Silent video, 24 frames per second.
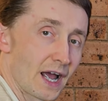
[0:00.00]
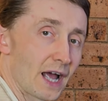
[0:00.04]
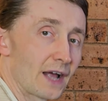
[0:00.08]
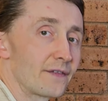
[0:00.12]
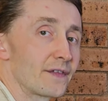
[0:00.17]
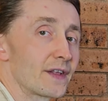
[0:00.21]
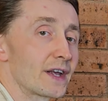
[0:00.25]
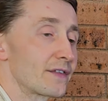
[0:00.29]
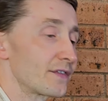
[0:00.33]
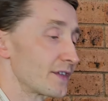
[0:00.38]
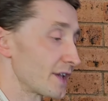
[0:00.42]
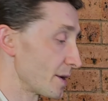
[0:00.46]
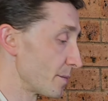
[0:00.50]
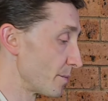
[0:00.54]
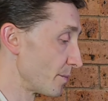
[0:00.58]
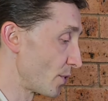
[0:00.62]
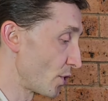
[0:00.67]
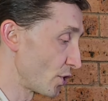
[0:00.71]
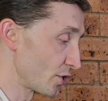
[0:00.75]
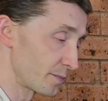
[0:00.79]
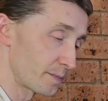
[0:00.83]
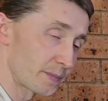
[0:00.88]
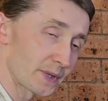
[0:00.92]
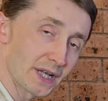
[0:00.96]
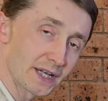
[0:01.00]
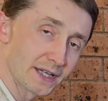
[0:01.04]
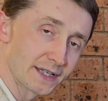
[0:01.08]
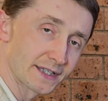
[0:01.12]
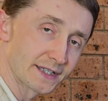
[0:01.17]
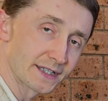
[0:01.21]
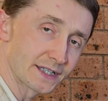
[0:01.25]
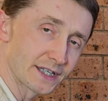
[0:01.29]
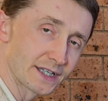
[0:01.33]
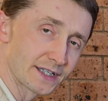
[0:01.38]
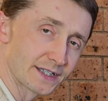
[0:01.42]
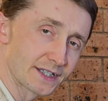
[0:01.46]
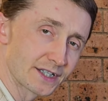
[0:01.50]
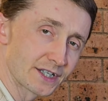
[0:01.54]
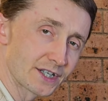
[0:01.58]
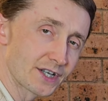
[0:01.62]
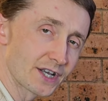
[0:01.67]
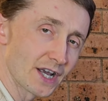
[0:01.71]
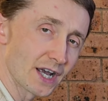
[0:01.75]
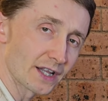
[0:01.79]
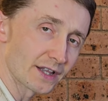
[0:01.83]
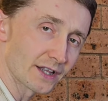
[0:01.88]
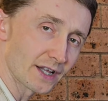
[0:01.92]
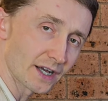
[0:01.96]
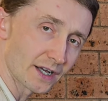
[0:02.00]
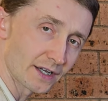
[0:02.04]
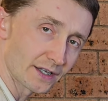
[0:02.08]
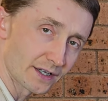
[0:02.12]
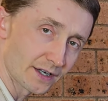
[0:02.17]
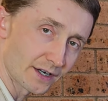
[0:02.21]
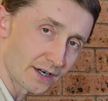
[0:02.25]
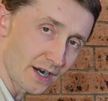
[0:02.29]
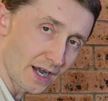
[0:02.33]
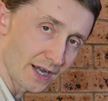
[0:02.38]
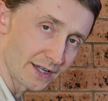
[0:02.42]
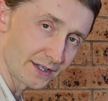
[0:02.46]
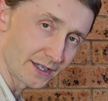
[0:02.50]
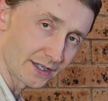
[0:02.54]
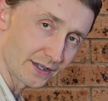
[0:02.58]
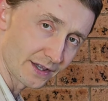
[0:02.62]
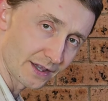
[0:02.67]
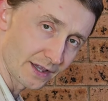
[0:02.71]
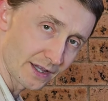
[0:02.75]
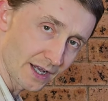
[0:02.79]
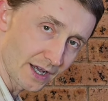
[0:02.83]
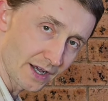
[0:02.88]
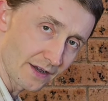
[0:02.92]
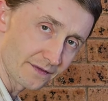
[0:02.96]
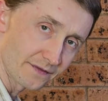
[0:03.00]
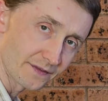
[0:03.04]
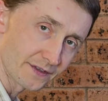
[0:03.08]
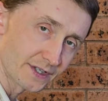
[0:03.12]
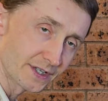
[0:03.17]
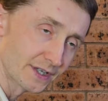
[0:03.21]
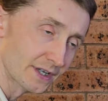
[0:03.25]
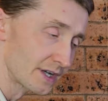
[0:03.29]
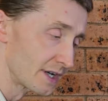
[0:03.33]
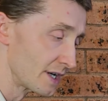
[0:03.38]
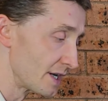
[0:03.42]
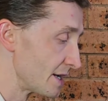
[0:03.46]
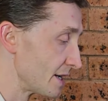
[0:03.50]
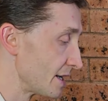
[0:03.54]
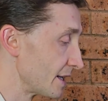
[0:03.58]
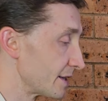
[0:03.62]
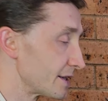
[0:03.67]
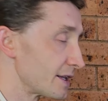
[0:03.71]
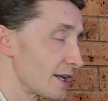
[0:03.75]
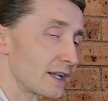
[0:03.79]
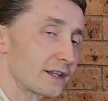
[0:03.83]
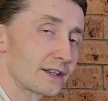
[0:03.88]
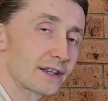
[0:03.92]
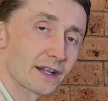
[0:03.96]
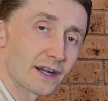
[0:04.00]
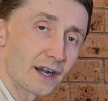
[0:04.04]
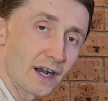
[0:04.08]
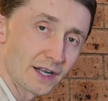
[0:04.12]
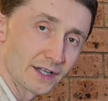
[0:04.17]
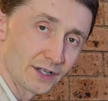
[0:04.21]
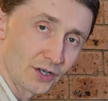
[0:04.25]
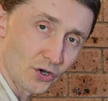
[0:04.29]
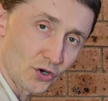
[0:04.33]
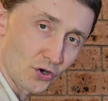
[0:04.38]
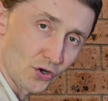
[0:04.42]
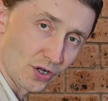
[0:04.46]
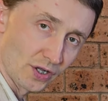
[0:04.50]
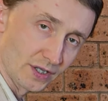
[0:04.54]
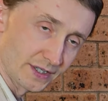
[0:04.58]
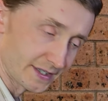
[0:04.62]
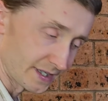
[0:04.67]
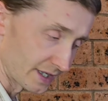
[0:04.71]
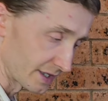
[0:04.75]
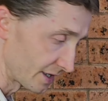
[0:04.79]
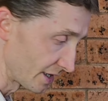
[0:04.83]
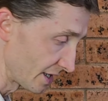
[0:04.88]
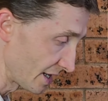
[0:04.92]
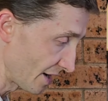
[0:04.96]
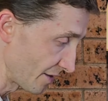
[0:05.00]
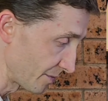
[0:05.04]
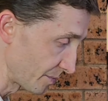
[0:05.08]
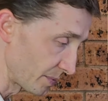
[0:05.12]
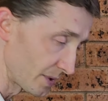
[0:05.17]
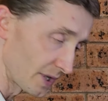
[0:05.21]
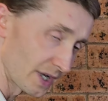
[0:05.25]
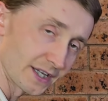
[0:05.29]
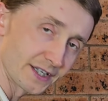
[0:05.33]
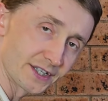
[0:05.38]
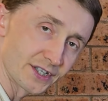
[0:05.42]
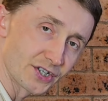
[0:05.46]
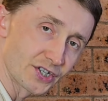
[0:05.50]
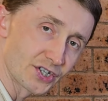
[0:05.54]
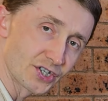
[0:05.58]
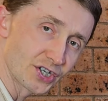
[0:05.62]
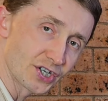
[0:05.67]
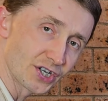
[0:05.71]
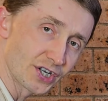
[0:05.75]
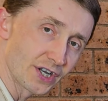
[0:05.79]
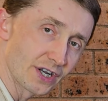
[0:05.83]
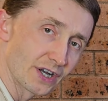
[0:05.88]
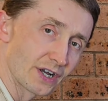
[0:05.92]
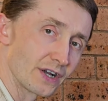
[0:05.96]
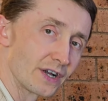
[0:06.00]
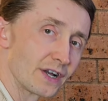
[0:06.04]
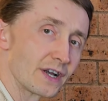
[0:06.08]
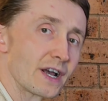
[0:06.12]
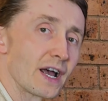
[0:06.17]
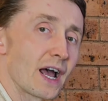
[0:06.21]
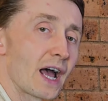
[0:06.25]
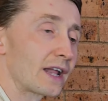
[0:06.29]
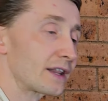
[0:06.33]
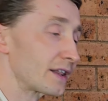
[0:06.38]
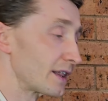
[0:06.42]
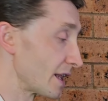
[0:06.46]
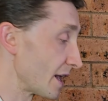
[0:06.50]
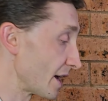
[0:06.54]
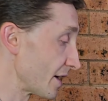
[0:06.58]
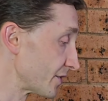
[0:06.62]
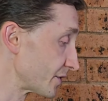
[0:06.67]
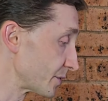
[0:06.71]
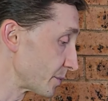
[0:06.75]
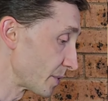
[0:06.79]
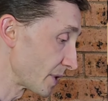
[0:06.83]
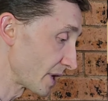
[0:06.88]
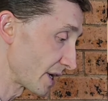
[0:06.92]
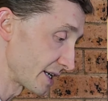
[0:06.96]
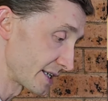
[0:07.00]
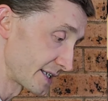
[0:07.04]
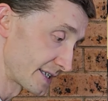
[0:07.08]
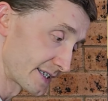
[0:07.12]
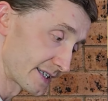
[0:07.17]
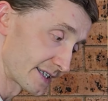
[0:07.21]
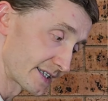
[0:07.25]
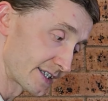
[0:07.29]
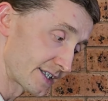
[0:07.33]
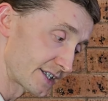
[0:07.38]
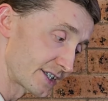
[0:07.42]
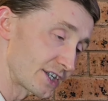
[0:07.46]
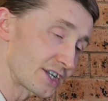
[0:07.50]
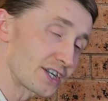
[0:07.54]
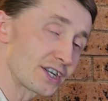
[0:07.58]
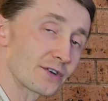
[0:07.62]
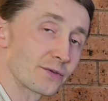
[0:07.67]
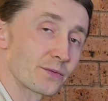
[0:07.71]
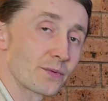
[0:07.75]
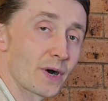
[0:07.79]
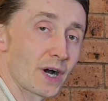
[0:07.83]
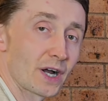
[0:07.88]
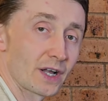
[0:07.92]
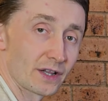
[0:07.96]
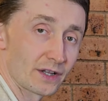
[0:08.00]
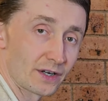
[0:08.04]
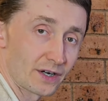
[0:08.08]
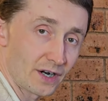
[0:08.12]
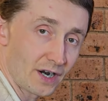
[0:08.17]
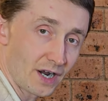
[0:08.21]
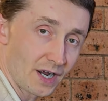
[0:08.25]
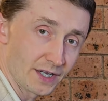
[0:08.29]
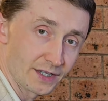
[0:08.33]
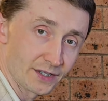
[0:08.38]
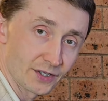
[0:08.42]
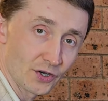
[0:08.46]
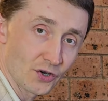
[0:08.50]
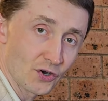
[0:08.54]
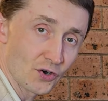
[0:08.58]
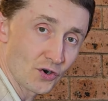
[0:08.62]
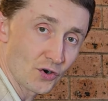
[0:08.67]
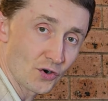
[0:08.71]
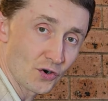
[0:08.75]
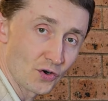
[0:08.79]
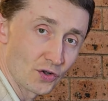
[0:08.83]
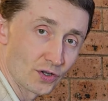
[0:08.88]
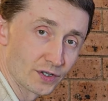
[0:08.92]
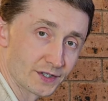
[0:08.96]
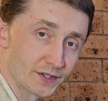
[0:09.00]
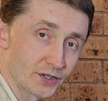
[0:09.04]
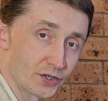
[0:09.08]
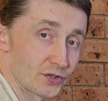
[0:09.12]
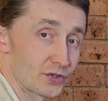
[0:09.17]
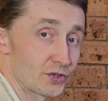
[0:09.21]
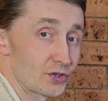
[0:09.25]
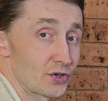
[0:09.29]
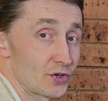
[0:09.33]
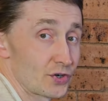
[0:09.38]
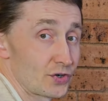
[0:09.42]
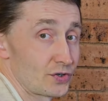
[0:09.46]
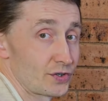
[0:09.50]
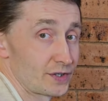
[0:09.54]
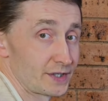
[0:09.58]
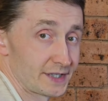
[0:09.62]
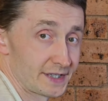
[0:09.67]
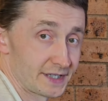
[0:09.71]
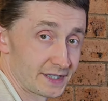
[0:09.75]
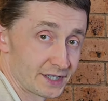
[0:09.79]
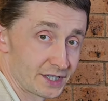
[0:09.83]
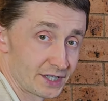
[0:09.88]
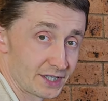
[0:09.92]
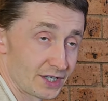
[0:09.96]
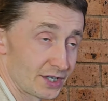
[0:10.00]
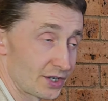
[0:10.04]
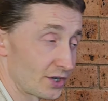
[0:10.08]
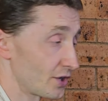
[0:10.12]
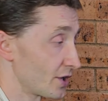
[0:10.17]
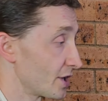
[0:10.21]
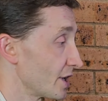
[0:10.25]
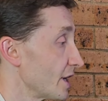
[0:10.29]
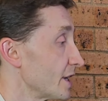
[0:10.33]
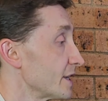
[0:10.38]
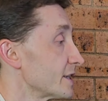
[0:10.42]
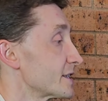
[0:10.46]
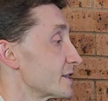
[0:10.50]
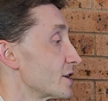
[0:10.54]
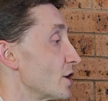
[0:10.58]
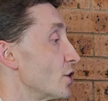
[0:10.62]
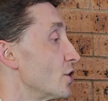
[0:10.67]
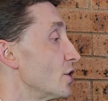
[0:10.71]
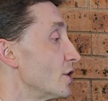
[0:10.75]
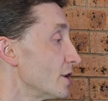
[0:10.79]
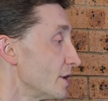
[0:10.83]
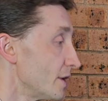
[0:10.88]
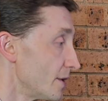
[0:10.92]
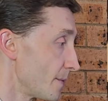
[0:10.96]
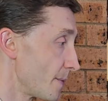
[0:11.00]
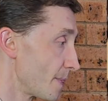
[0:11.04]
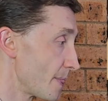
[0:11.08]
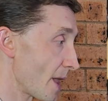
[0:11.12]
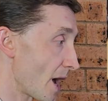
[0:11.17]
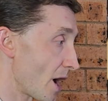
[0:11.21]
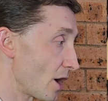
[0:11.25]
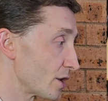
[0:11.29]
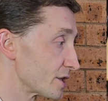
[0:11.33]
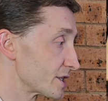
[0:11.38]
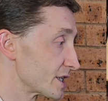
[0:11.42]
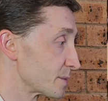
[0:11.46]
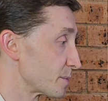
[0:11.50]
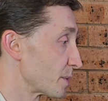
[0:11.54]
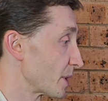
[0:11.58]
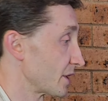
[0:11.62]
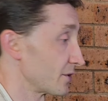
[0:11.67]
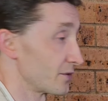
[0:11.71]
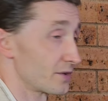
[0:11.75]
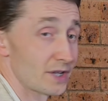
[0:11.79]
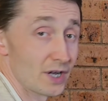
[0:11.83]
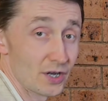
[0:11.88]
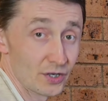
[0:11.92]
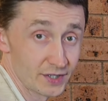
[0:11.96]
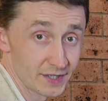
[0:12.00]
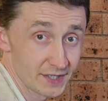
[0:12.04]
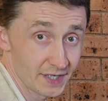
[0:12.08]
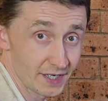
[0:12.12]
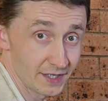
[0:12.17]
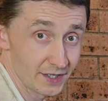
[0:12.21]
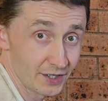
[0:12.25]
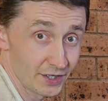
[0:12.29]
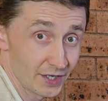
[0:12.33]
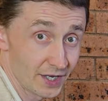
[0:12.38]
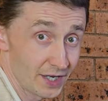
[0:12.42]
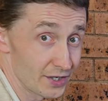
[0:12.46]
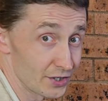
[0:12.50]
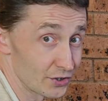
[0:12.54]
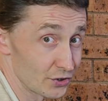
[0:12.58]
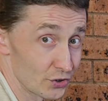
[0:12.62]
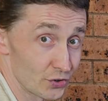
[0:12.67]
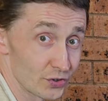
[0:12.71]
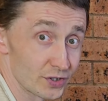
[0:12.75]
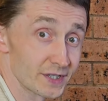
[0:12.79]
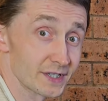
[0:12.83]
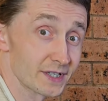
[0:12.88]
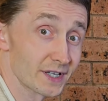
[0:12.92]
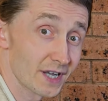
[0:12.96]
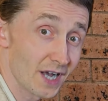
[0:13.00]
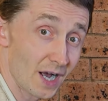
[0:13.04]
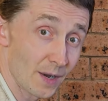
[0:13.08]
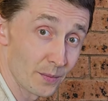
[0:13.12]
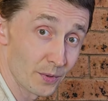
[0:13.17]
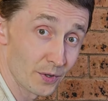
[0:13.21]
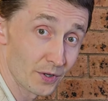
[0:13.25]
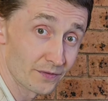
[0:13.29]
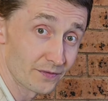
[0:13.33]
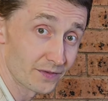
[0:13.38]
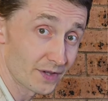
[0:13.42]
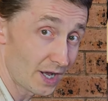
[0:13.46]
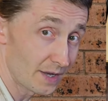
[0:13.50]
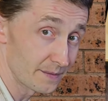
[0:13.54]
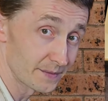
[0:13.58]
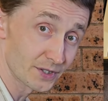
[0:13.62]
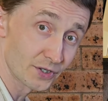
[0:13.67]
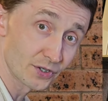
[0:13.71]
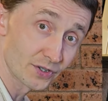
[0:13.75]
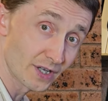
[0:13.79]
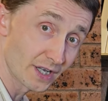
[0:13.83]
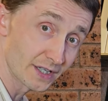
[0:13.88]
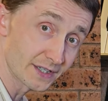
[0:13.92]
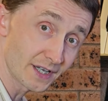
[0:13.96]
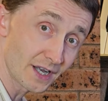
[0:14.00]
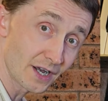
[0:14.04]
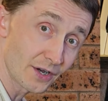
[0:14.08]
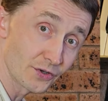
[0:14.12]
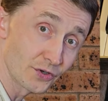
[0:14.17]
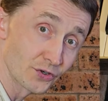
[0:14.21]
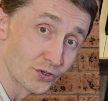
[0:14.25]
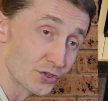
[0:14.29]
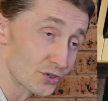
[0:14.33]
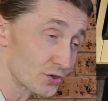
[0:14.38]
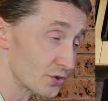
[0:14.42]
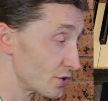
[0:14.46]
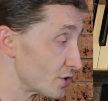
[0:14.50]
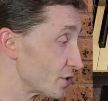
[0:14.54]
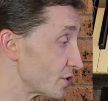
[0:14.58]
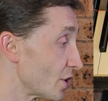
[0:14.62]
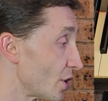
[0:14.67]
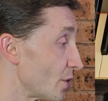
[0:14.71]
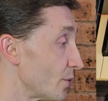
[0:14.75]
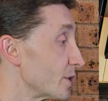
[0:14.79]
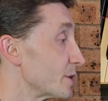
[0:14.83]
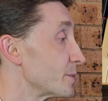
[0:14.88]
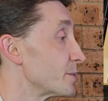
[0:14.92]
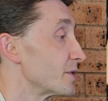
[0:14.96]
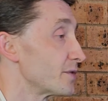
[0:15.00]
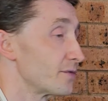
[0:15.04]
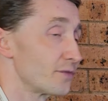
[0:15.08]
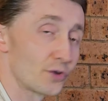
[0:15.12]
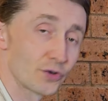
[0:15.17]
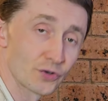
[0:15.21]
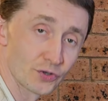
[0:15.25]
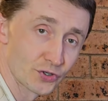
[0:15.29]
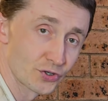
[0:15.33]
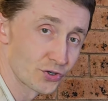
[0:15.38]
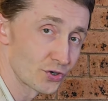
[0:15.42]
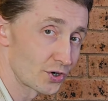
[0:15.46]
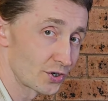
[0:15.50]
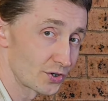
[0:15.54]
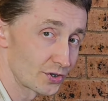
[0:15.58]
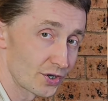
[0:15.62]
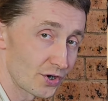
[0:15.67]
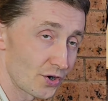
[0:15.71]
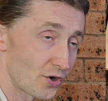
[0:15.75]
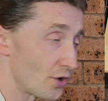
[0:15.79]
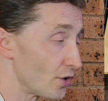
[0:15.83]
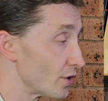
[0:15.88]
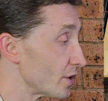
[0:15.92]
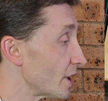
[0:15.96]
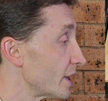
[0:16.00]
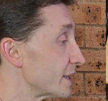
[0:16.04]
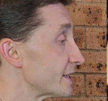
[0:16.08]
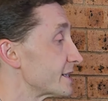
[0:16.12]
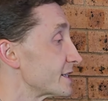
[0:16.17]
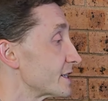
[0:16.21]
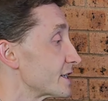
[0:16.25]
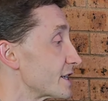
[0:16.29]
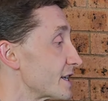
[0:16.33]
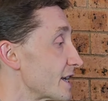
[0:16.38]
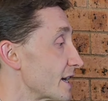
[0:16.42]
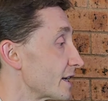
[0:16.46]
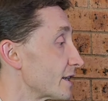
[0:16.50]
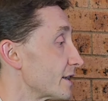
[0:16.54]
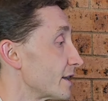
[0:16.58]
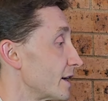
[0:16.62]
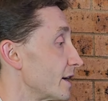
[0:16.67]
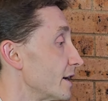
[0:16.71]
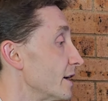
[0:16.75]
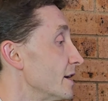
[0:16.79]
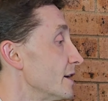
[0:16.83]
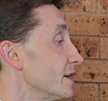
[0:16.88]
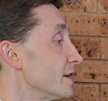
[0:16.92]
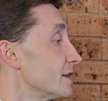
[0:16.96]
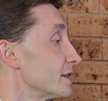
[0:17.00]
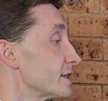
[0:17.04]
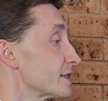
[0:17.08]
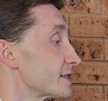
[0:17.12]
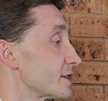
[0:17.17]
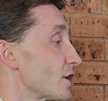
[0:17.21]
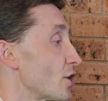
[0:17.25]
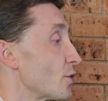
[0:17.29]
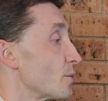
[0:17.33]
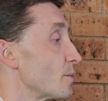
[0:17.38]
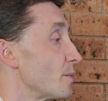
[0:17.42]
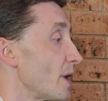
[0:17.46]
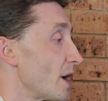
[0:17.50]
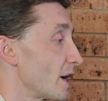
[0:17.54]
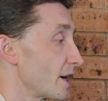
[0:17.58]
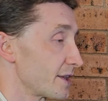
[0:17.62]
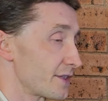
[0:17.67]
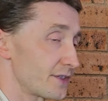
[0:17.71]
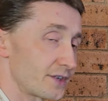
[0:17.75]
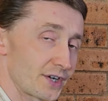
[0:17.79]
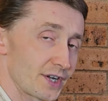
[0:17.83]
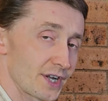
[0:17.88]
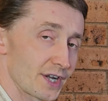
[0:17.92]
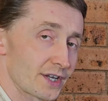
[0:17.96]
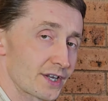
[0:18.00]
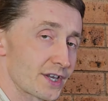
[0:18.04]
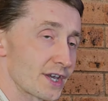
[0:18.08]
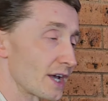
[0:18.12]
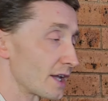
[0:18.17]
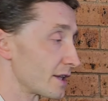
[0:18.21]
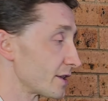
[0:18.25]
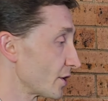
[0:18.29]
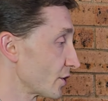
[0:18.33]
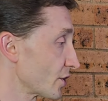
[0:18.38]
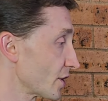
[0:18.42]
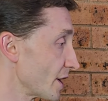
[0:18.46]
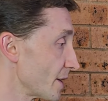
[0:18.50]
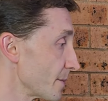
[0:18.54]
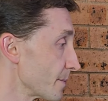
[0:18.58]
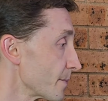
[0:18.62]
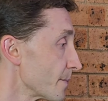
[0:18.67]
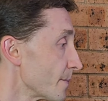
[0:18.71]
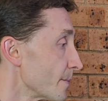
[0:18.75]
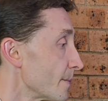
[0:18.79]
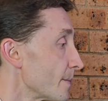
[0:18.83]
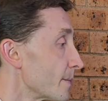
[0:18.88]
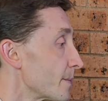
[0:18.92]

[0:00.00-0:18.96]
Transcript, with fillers: and then they both play C's together, right and left, then right holds and left plays G, and left plays C, while right holds on your C, okay? So now I'll just play without saying any notes a couple of times, so that's how you should know it before you join the whole line together. So bar three again, okay?